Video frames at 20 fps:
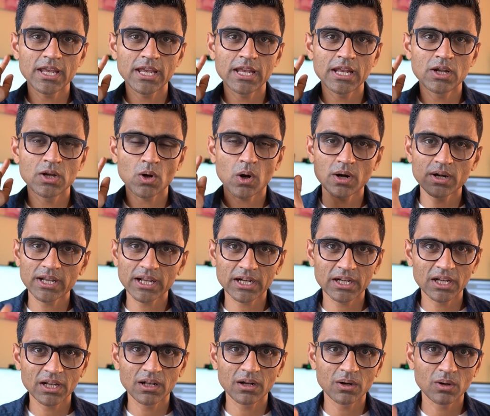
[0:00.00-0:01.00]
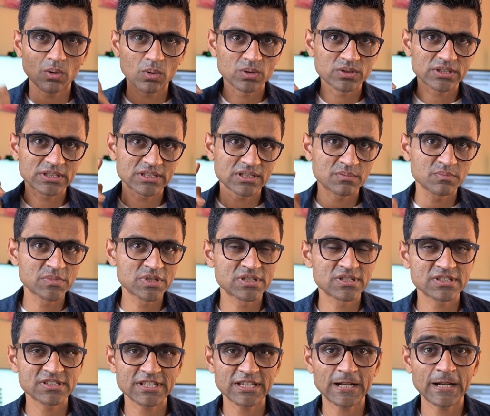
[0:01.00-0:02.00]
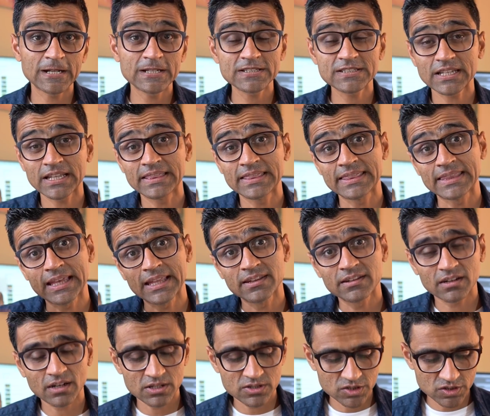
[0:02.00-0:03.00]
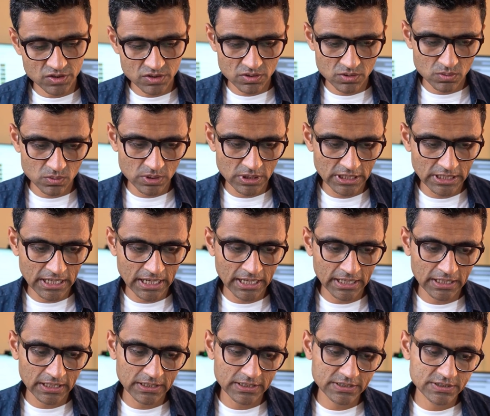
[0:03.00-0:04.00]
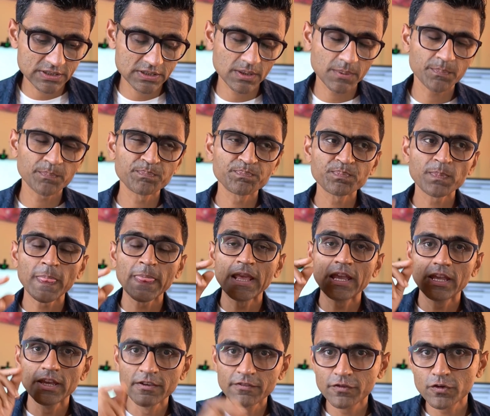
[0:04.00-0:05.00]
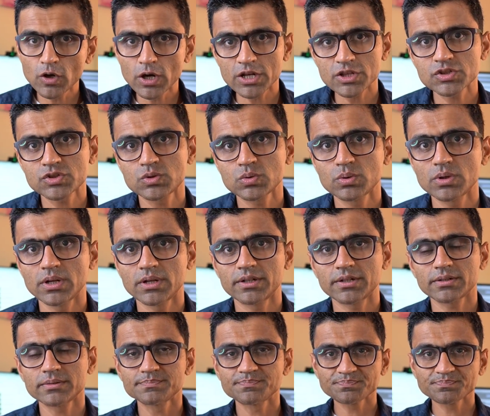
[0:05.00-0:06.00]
a non-technical role such as business analyst and then transition to data analyst. If you are a student,